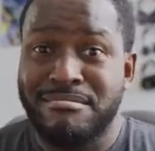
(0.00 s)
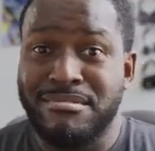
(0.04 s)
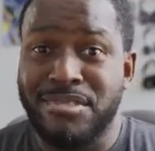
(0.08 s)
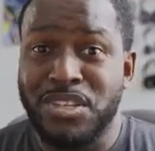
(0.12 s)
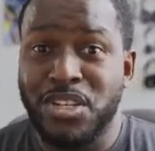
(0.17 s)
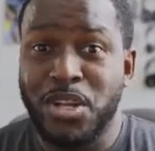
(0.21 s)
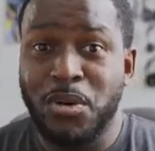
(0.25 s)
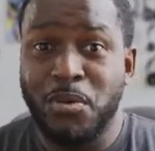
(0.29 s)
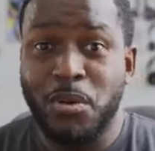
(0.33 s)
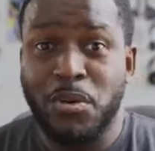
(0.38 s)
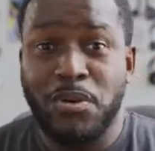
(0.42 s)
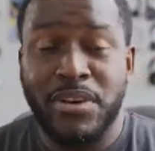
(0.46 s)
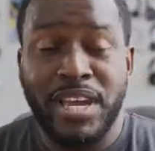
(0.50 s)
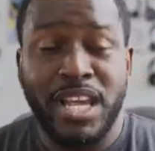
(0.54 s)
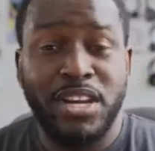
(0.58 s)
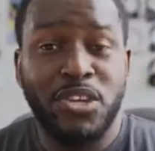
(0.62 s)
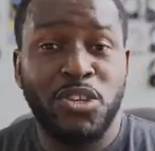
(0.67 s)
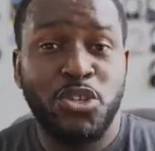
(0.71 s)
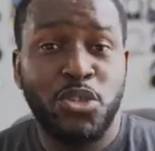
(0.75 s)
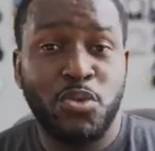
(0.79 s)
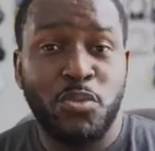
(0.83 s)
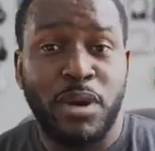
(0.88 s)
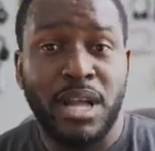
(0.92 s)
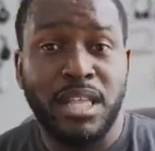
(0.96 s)
you know what, we've got to
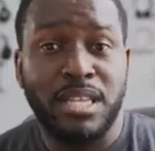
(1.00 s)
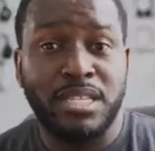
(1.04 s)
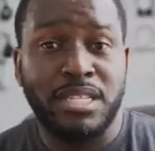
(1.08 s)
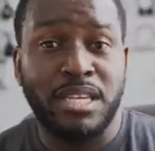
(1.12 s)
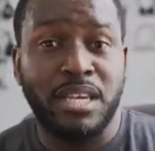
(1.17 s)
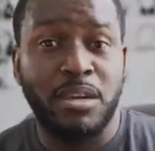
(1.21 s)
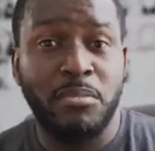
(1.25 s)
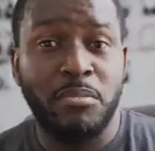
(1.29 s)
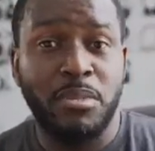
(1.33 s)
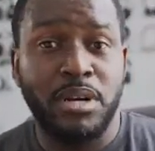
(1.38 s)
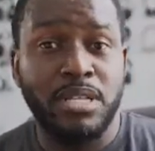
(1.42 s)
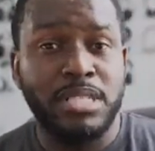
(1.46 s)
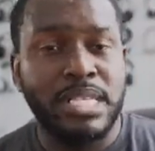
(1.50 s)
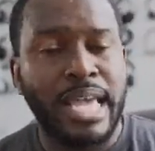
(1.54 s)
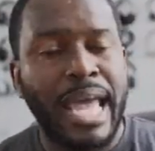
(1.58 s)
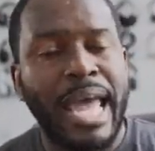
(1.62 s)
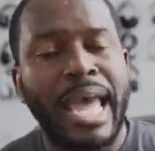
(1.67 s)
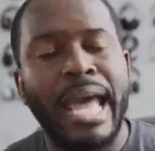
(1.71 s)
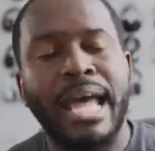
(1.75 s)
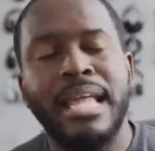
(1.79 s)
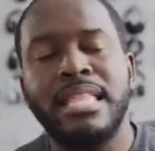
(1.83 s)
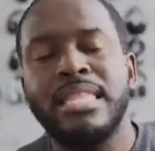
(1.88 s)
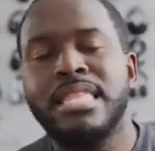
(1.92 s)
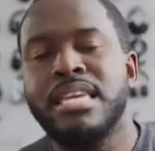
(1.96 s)
use wireless earbuds
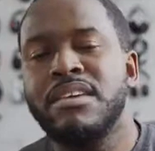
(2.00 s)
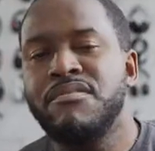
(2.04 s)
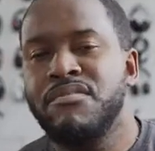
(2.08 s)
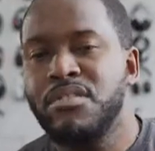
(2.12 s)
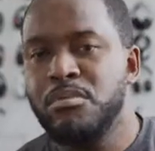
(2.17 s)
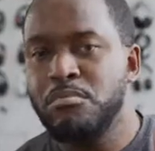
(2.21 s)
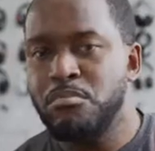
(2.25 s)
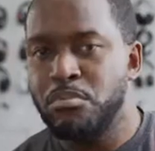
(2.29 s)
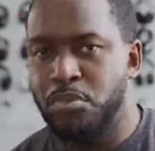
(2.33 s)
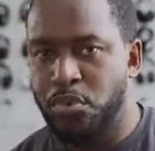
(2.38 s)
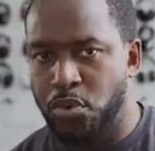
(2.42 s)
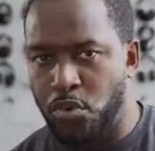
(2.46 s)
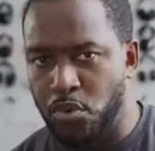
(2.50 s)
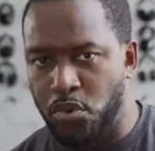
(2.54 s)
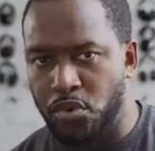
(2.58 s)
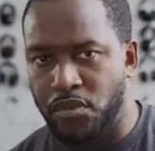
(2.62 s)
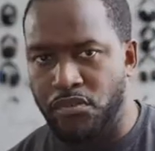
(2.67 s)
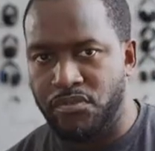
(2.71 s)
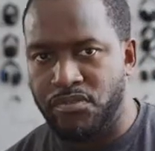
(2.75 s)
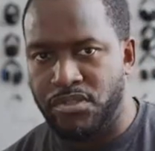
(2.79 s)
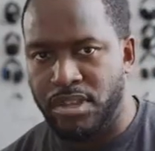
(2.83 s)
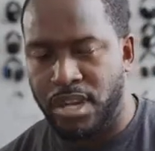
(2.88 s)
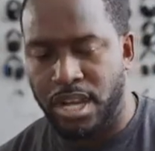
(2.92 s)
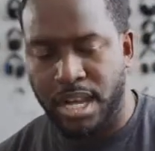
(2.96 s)
and they've
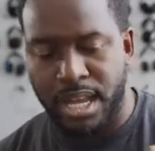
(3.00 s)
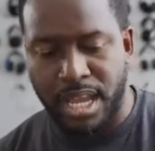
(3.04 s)
improved.